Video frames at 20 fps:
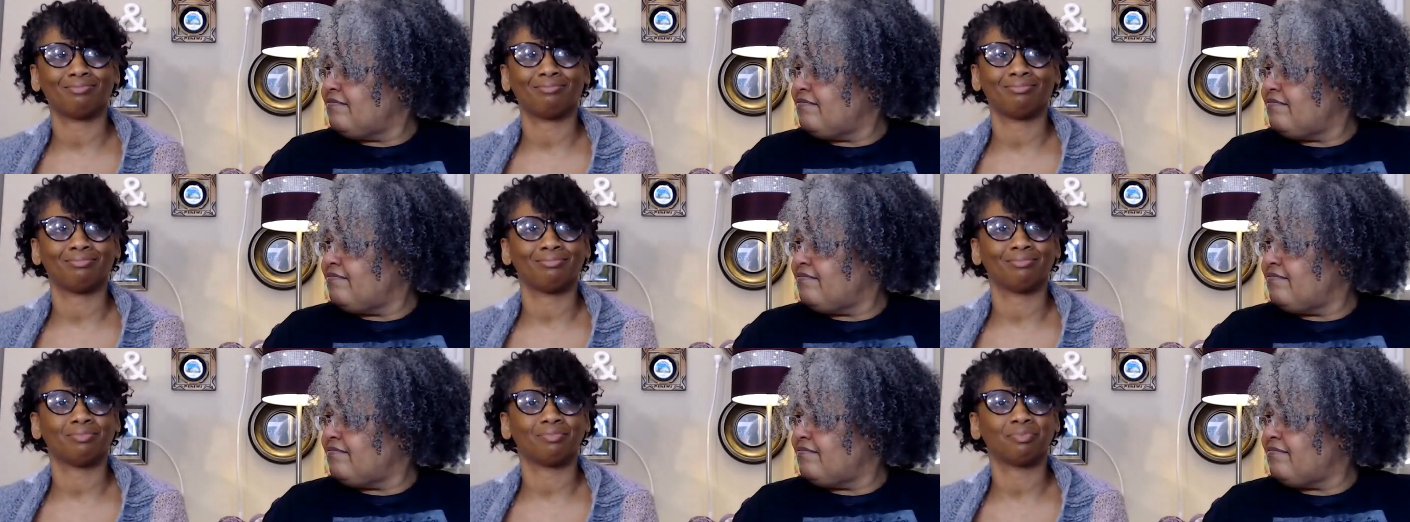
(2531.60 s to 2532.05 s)

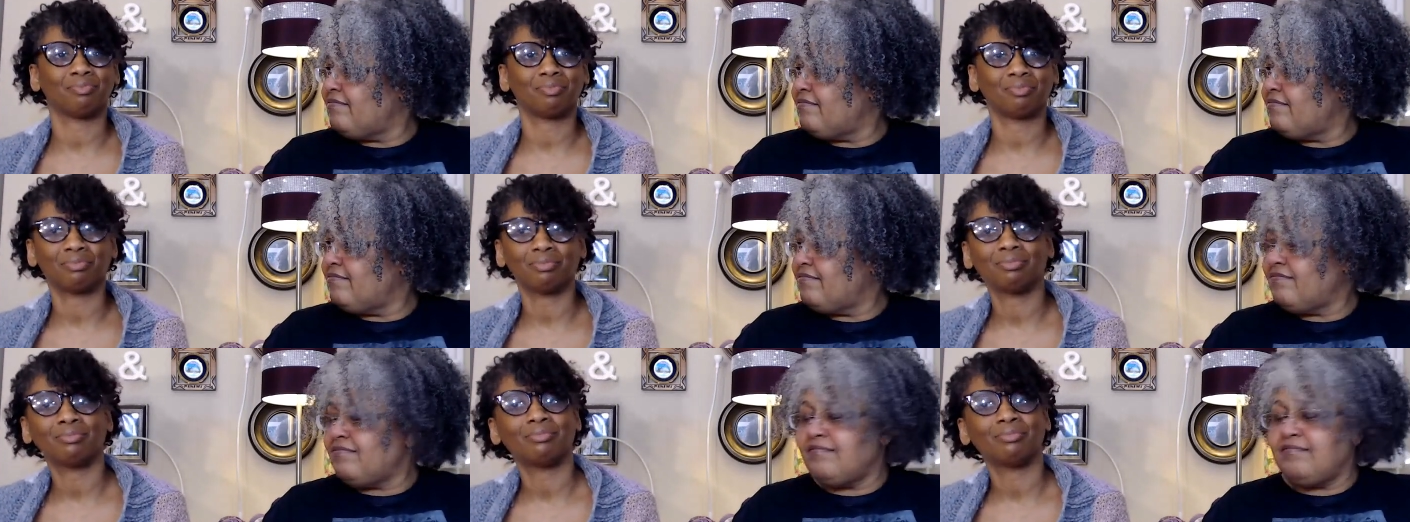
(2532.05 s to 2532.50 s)

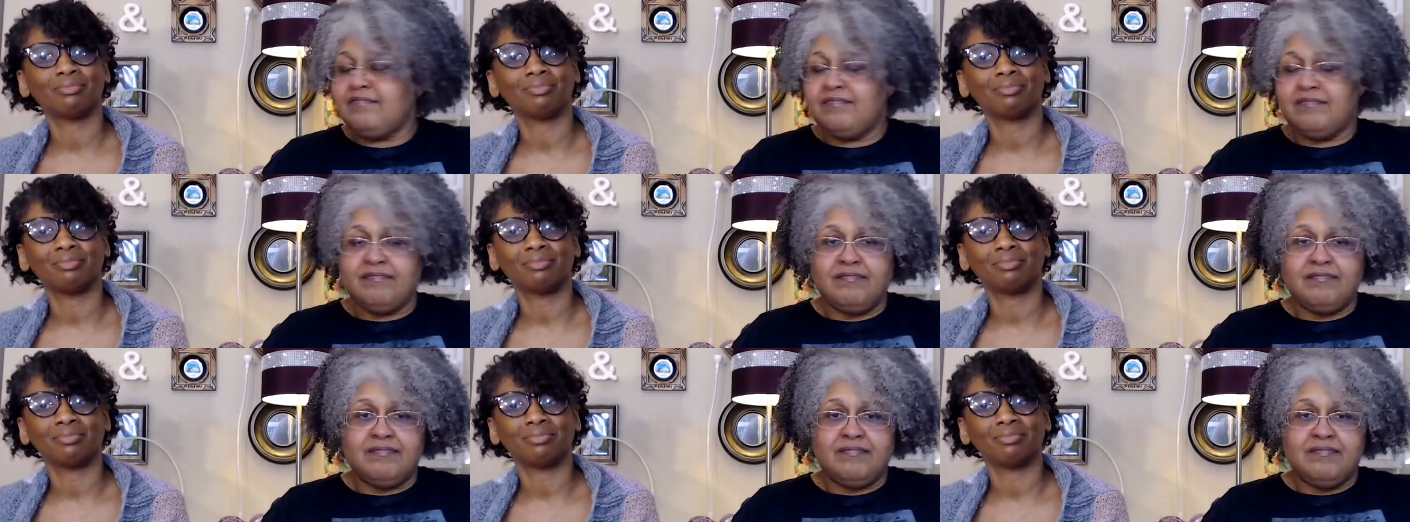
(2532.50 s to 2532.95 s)

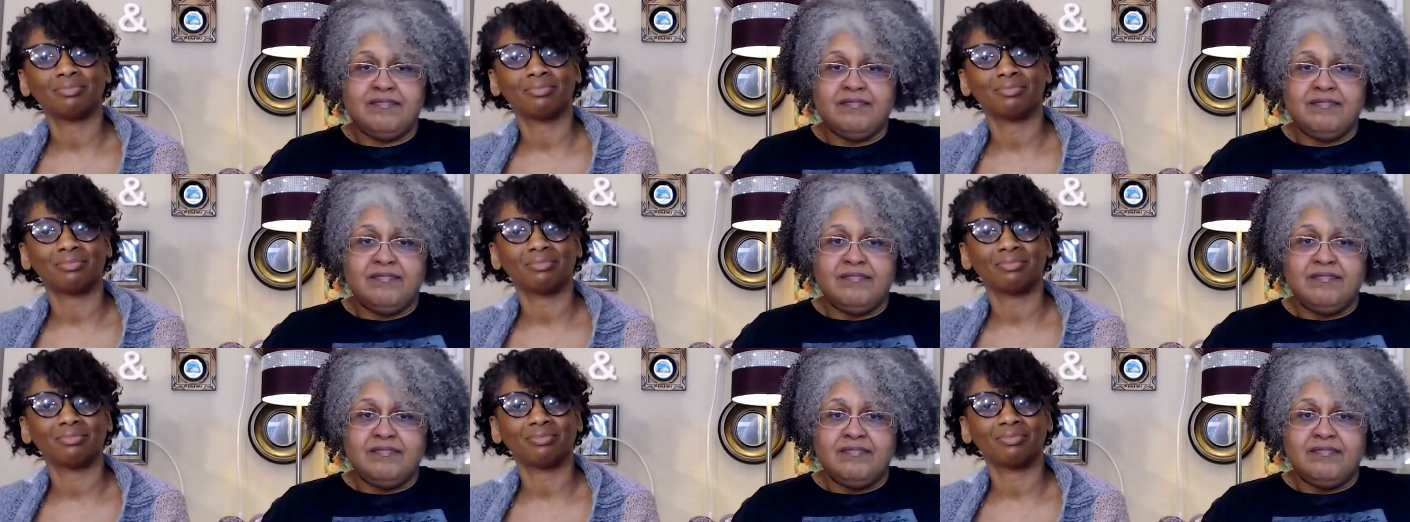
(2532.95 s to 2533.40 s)
(no one is talking)